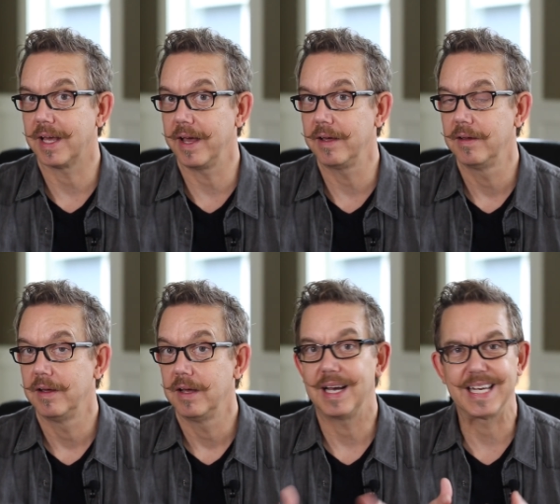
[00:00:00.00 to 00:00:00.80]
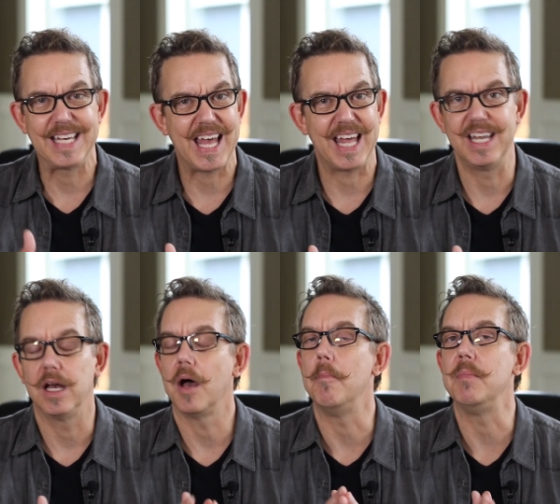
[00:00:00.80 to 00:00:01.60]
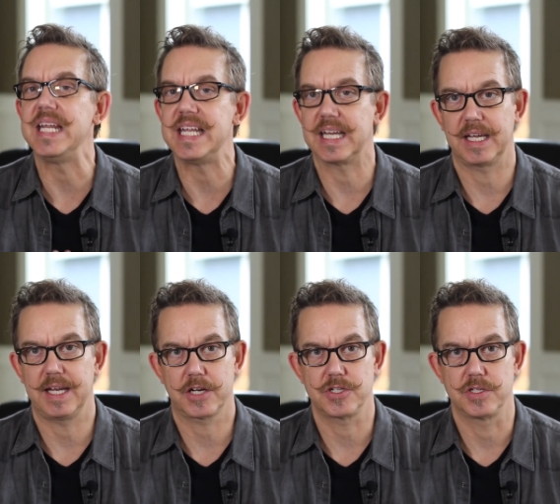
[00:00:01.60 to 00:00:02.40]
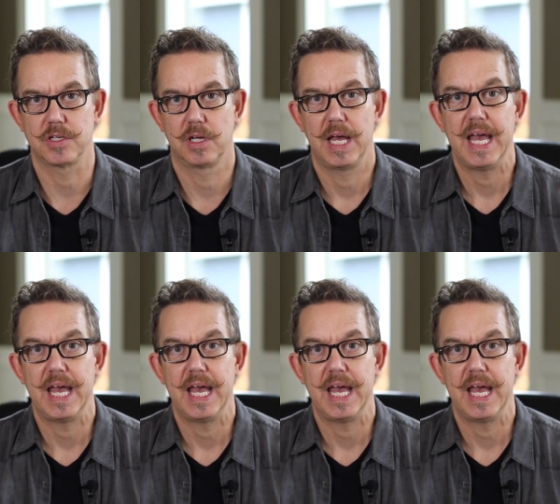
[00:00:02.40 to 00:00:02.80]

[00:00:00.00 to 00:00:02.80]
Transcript: Okay? Again, immediate connections.